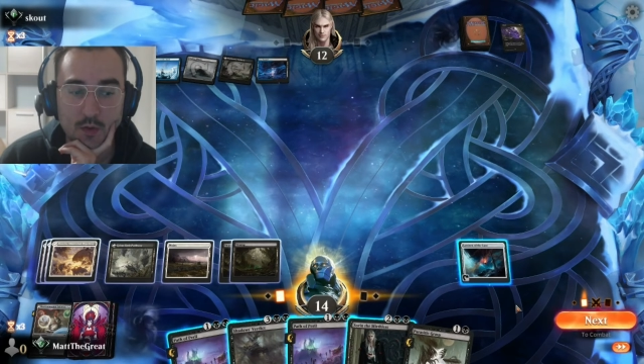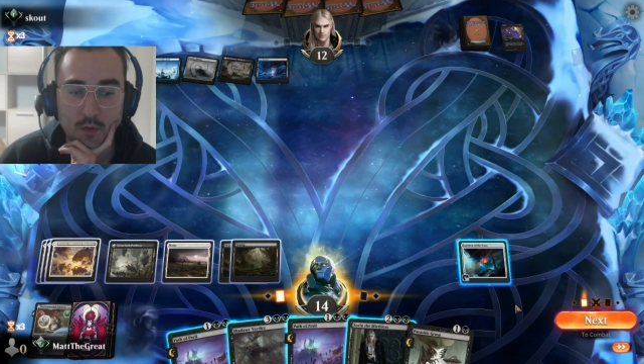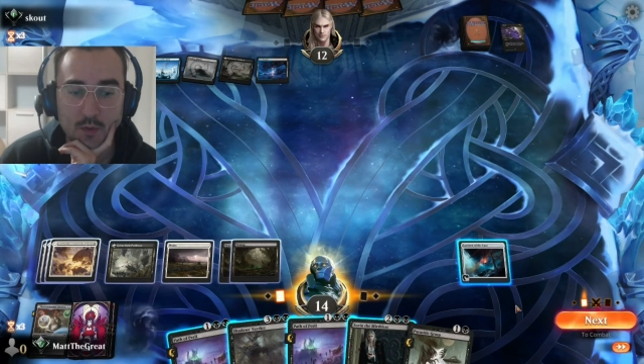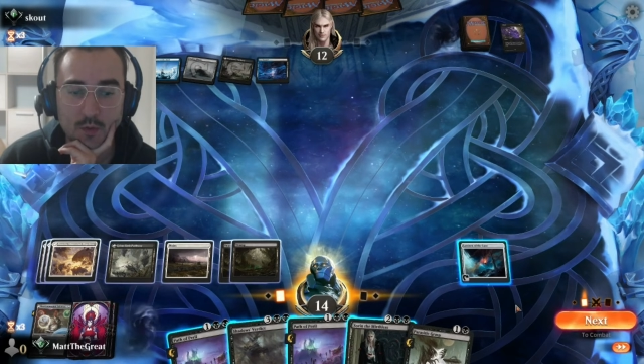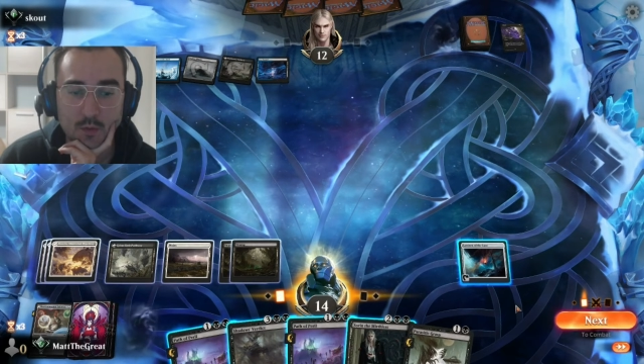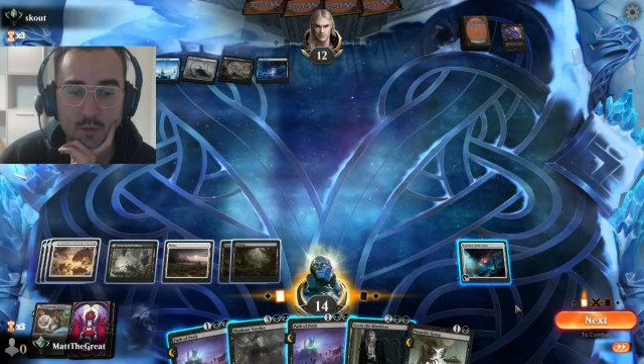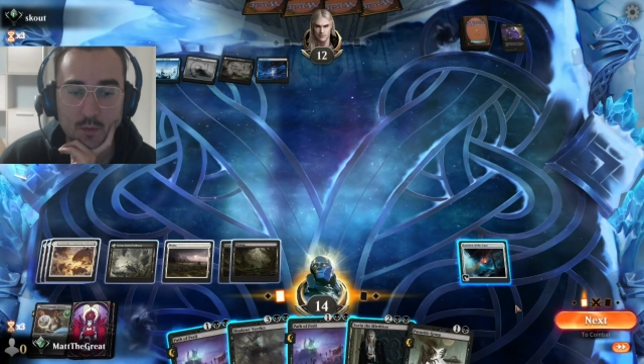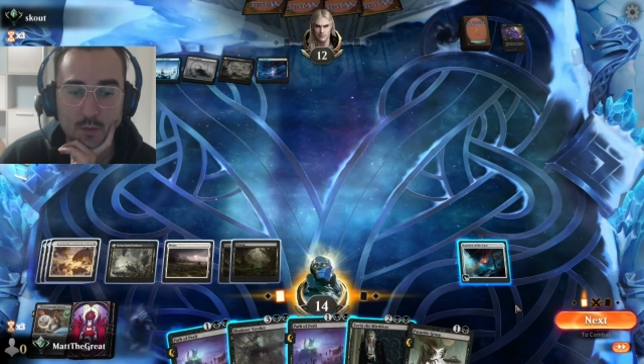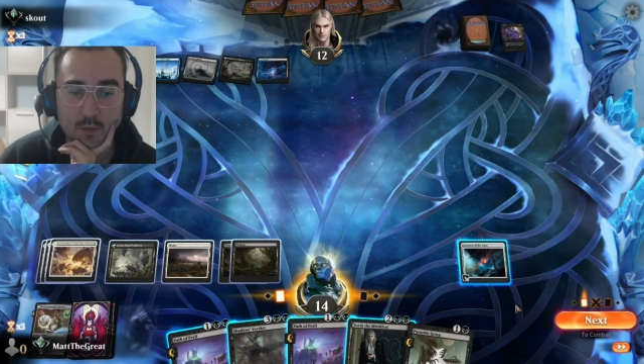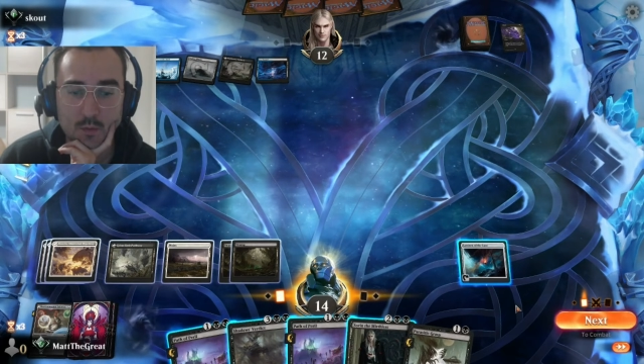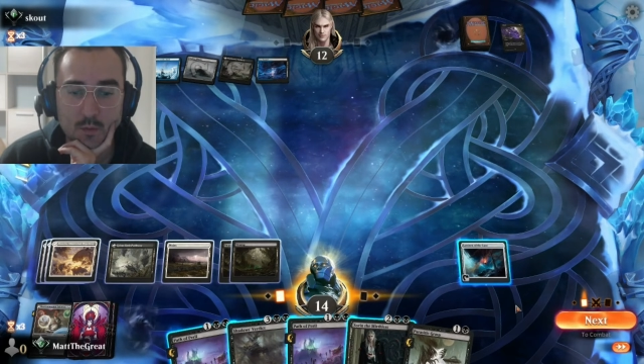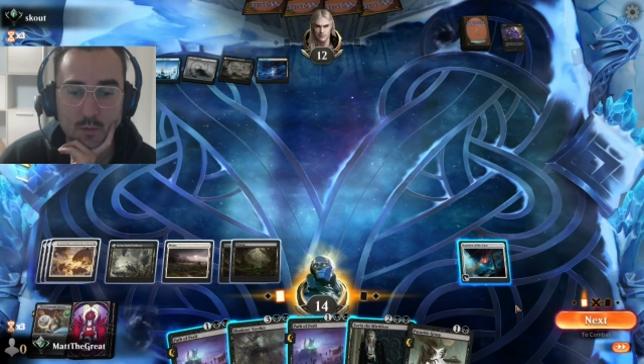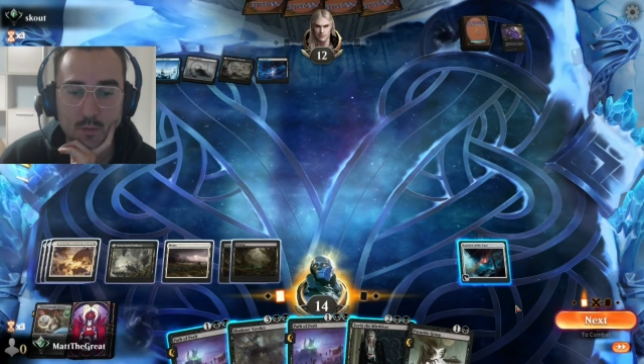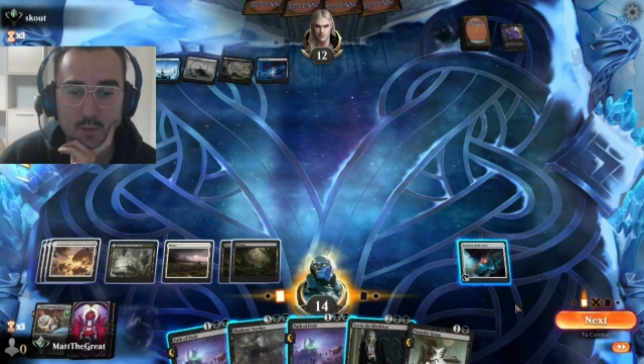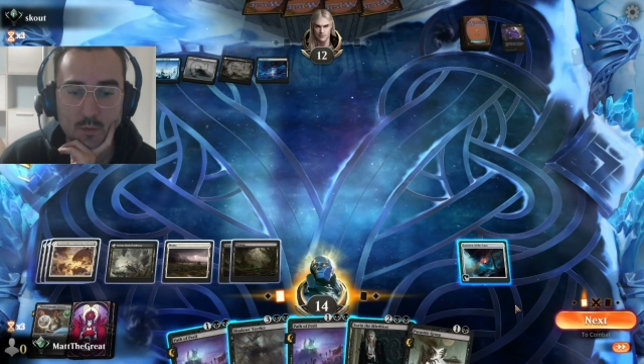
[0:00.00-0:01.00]

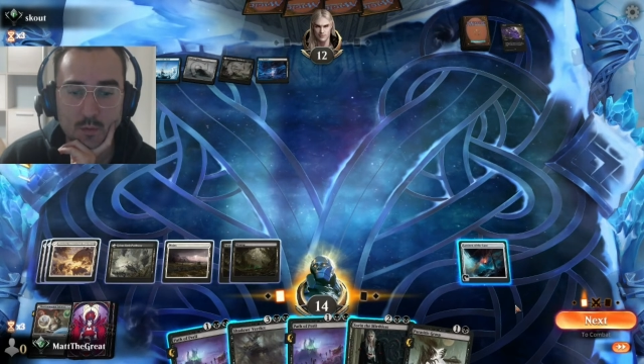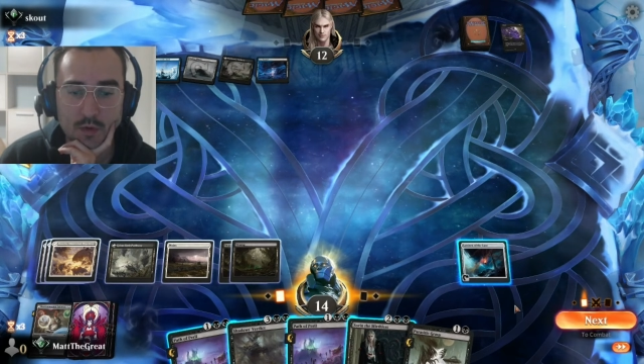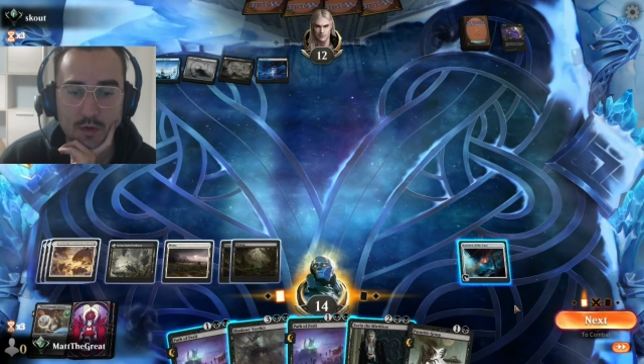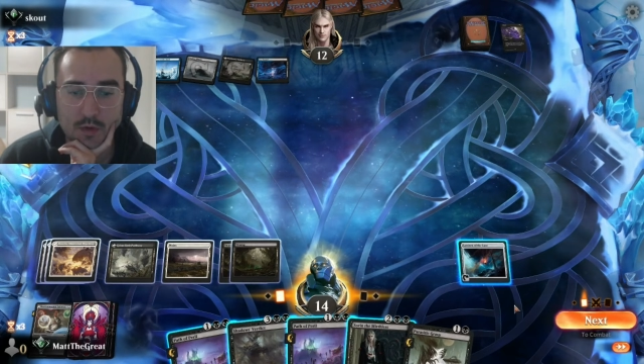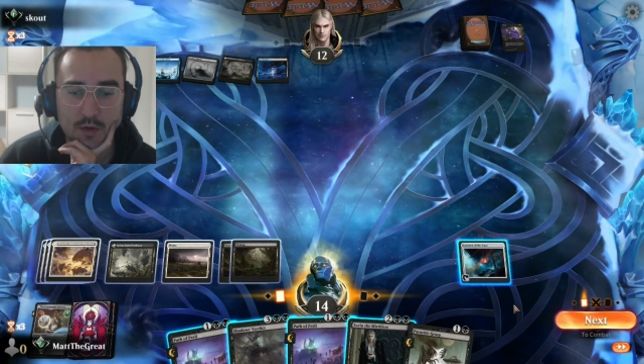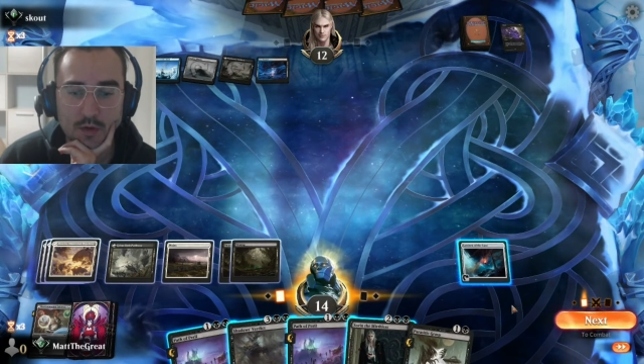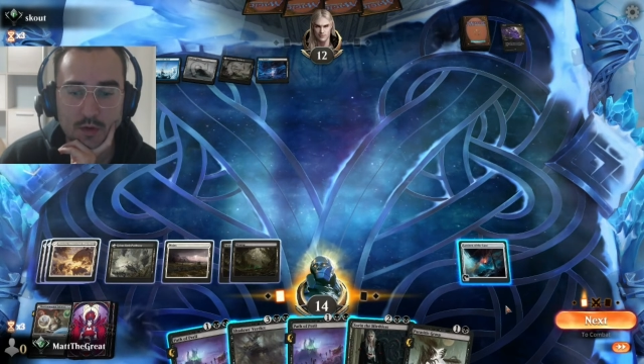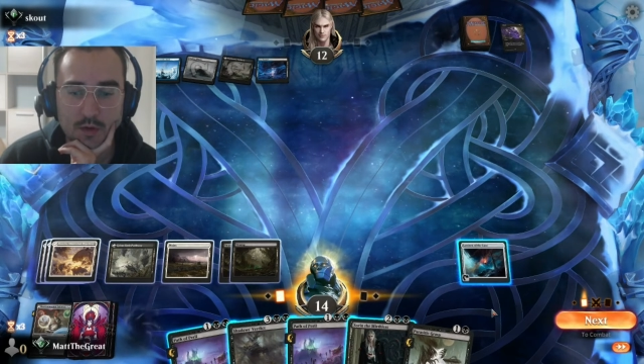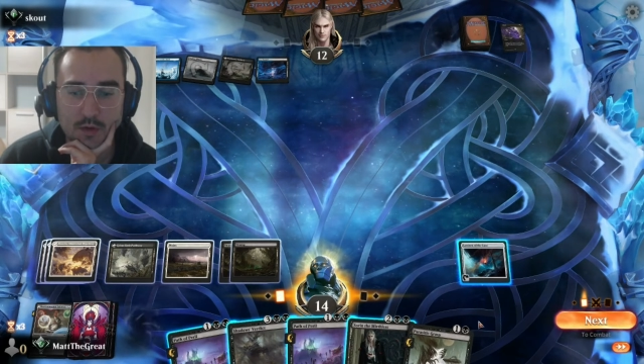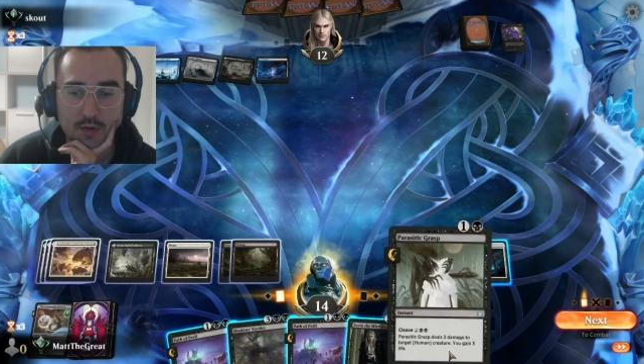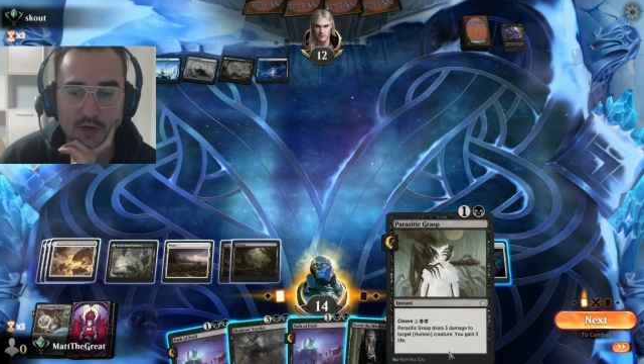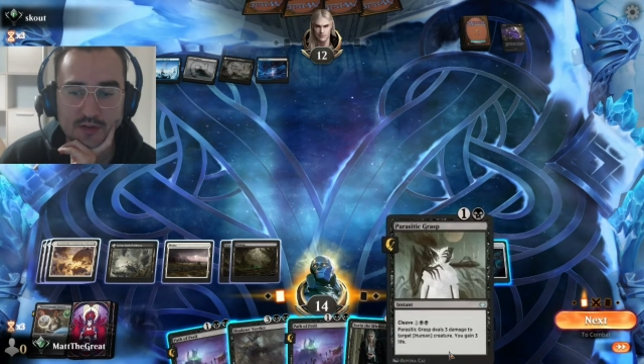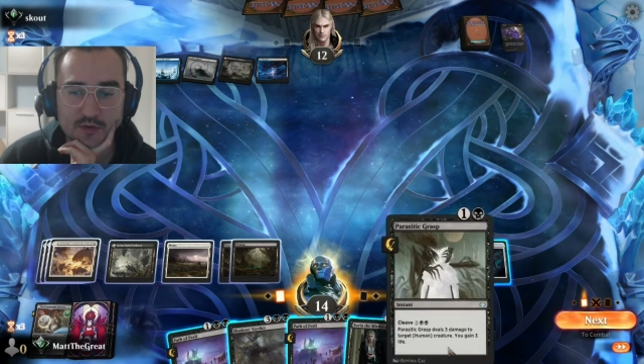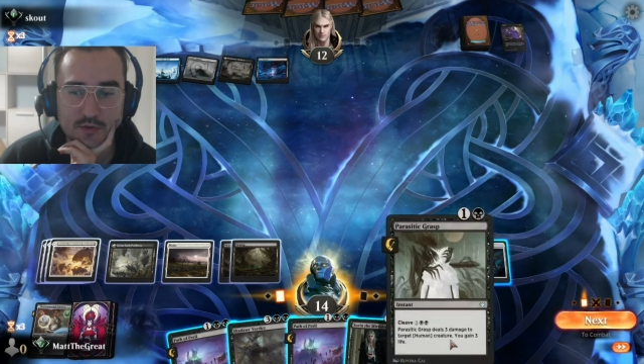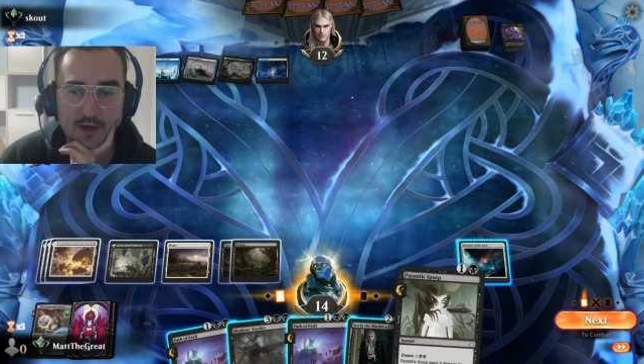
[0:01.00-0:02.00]
Oh,
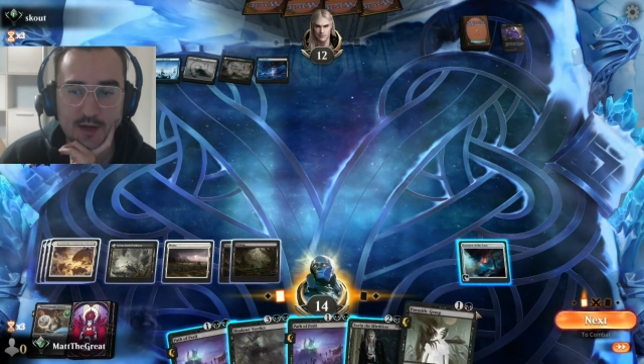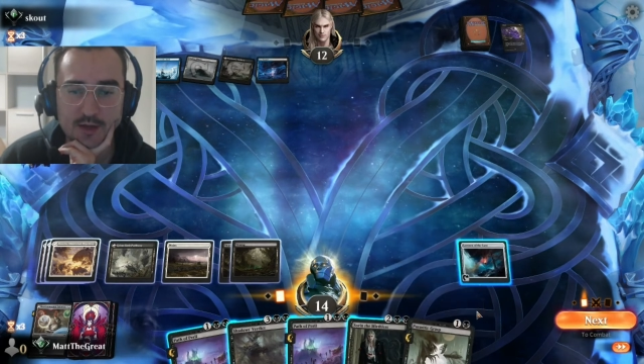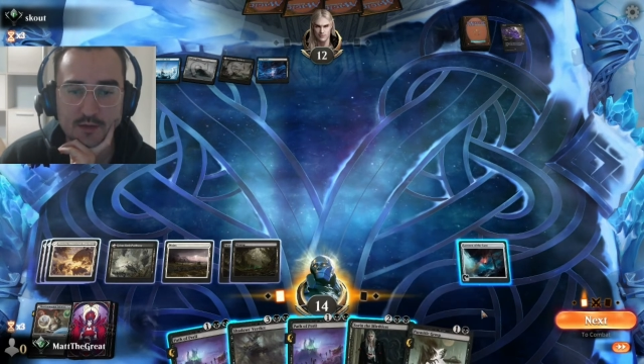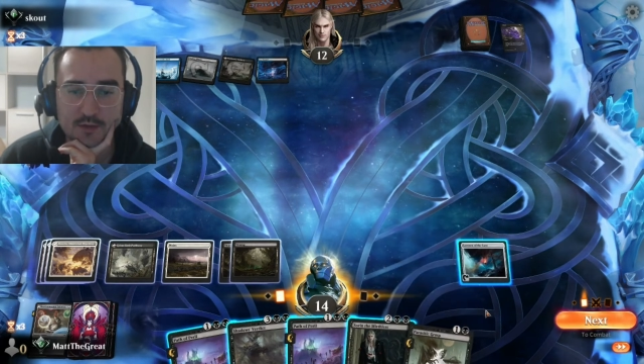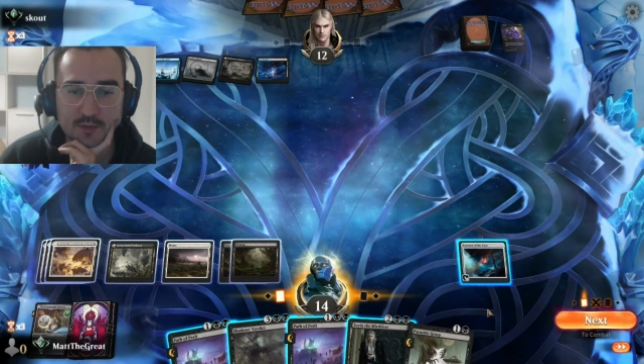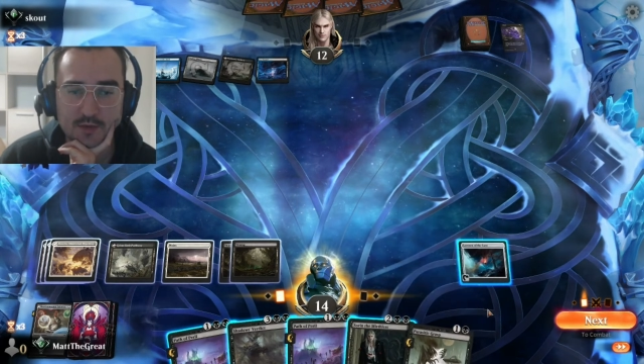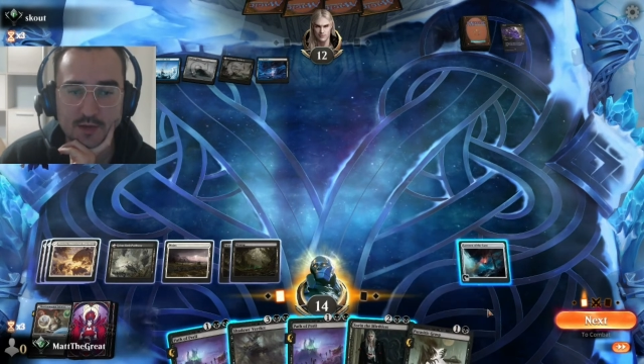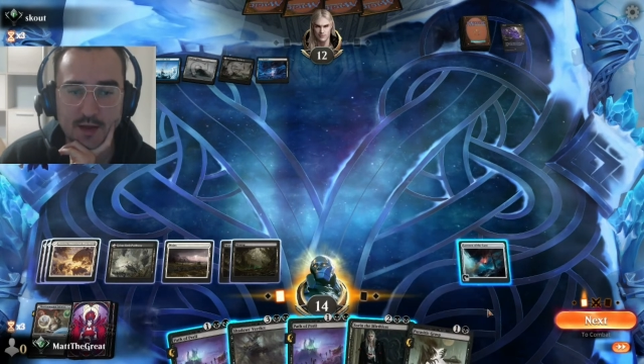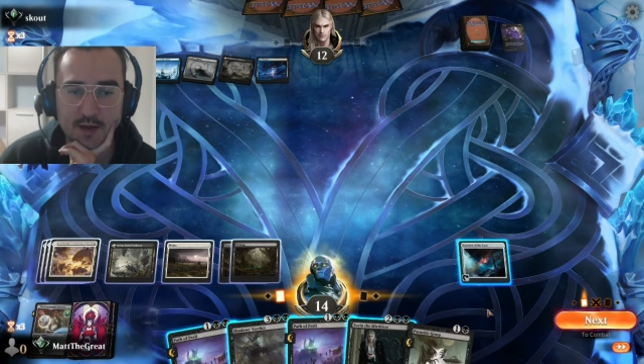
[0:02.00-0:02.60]
Grasp is